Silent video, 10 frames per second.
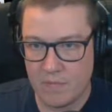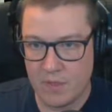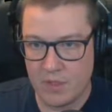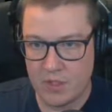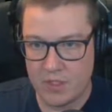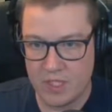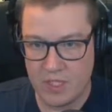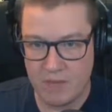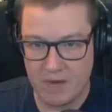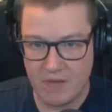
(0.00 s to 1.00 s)
you just need
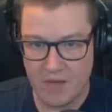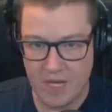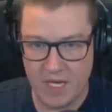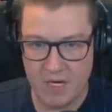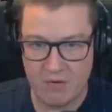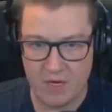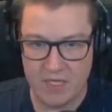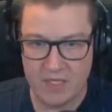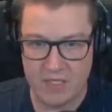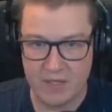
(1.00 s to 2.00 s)
a bit of an
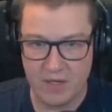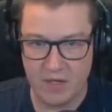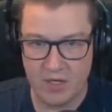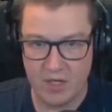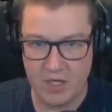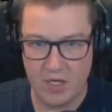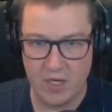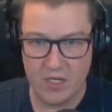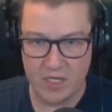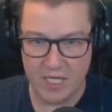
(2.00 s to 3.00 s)
increase on your
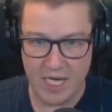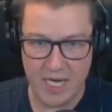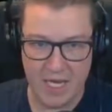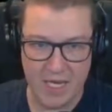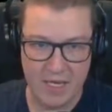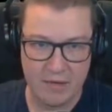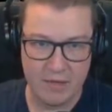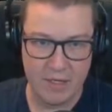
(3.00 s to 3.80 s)
gear then, don't